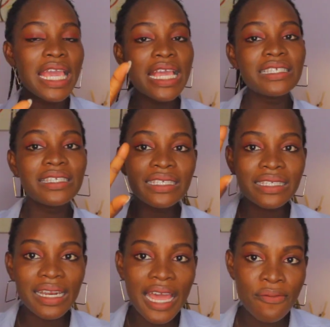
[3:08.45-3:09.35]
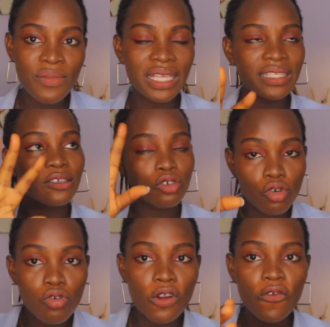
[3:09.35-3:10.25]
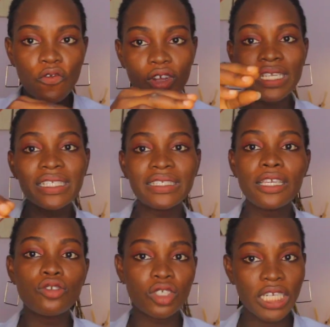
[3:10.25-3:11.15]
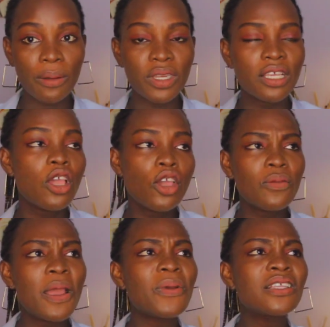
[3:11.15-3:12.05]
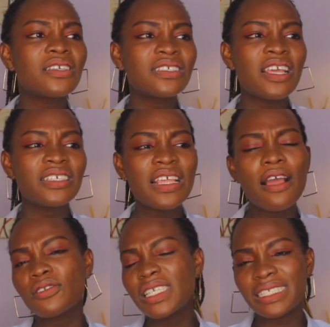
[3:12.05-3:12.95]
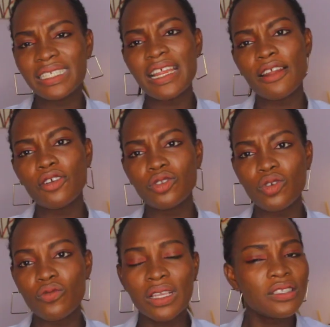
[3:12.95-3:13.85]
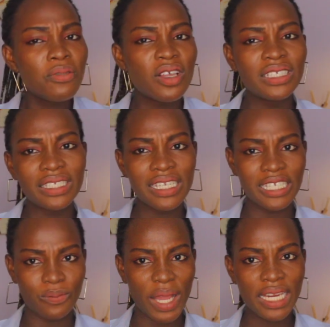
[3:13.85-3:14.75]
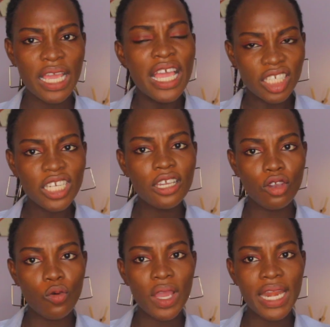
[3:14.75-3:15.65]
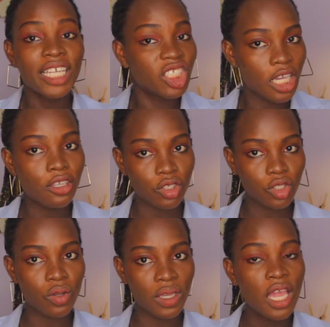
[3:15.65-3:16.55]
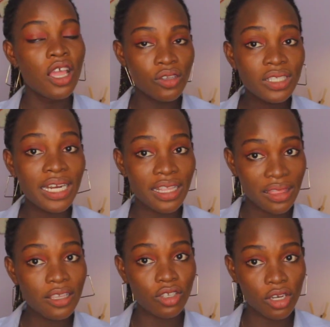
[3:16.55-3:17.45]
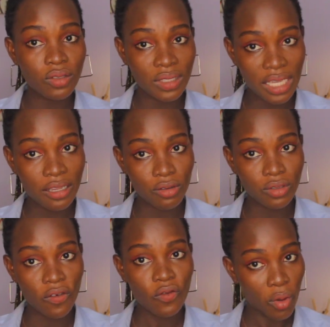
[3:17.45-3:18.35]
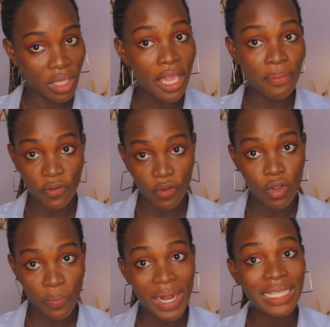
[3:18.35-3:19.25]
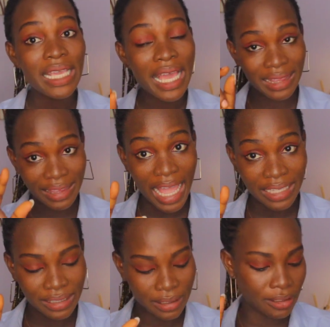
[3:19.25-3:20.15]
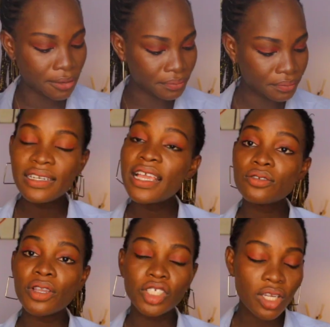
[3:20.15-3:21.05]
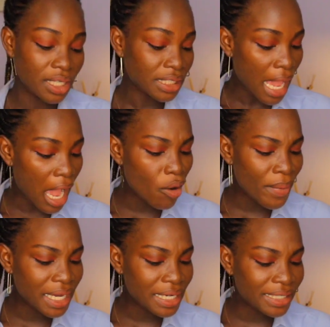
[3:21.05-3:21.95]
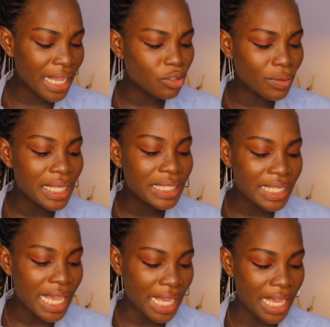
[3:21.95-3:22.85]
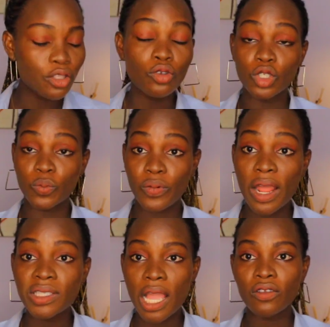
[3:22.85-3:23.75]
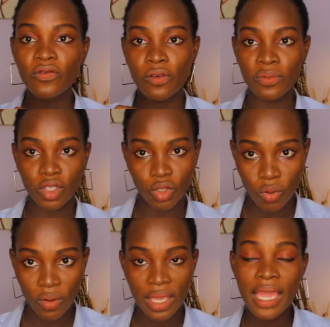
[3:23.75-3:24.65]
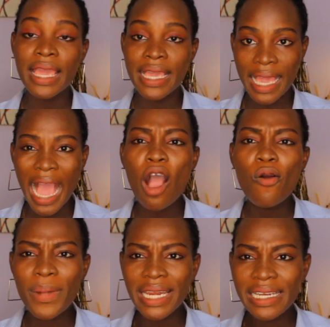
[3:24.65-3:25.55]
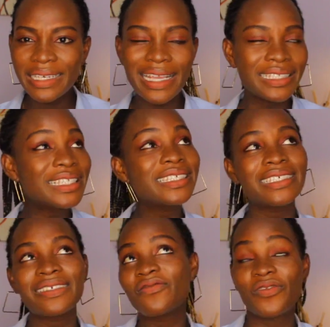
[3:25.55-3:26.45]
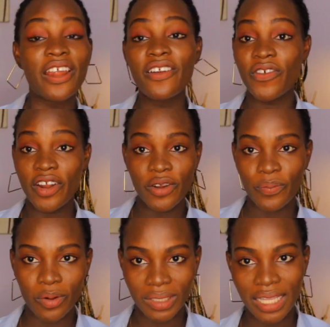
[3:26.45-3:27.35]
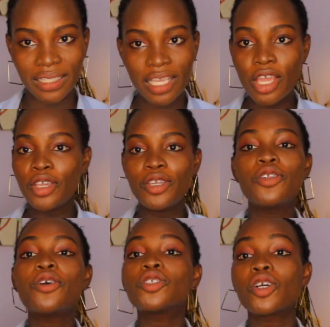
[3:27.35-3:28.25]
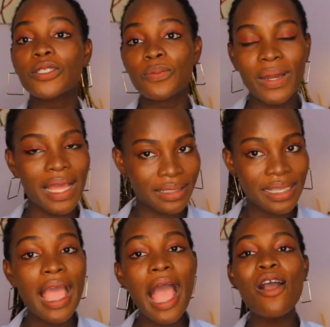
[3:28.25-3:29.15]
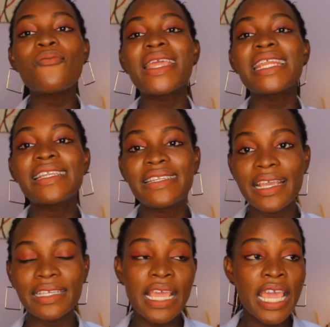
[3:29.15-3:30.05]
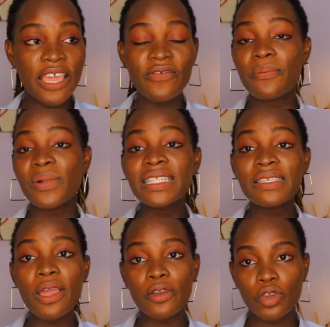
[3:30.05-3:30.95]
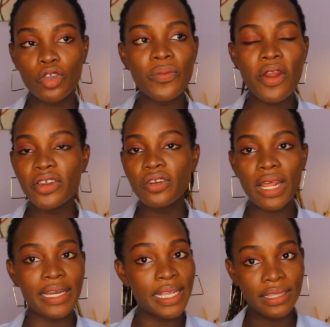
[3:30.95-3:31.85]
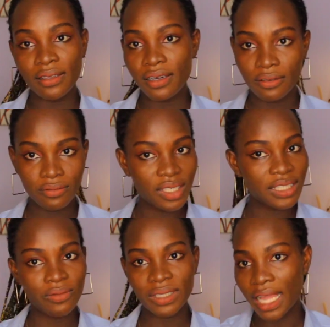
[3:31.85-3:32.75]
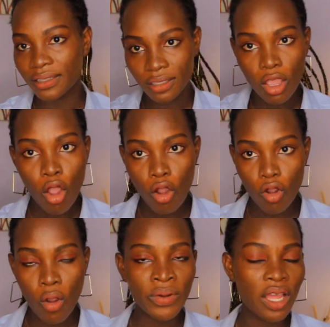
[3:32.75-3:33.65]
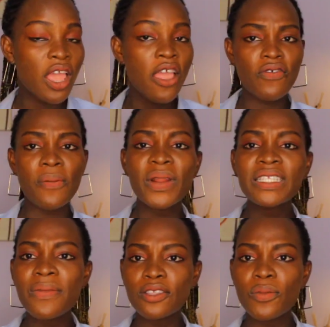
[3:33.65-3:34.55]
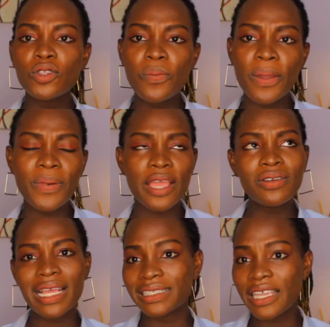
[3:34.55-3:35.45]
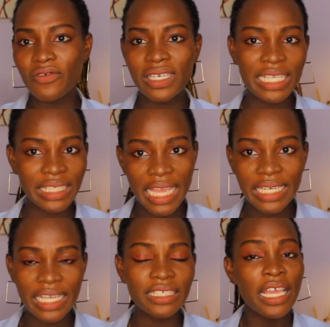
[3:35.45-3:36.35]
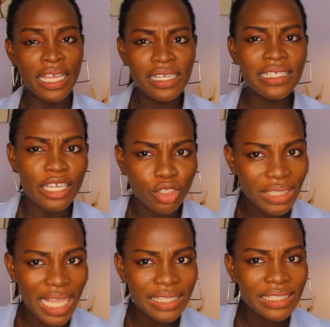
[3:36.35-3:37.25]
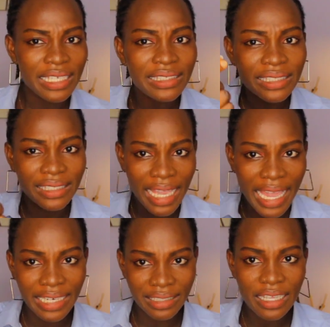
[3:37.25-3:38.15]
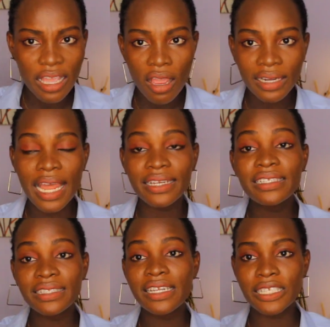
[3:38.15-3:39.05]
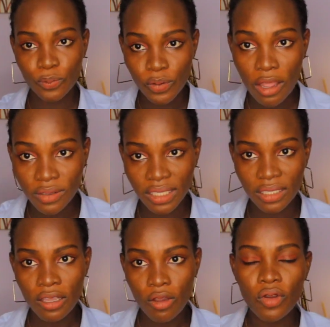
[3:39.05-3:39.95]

Is this climate good for this seed to germinate? You might plant a seed and say, oh, this seed are not doing well. It's not because the seed is bad. Check your weather, check your soil. Those are the things you need to take note of, okay, before you plant that seed. The next question is, how many days will it take it to sprout out from the soil? How many days? This is very, very important. You don't just plant. How many days? If I'm planting my cucumber, I already know at day 3, this thing will start coming out. If I'm planting my tomato pepper, I know that 7 days, 8 days, I should start seeing signs that this thing is sprouting.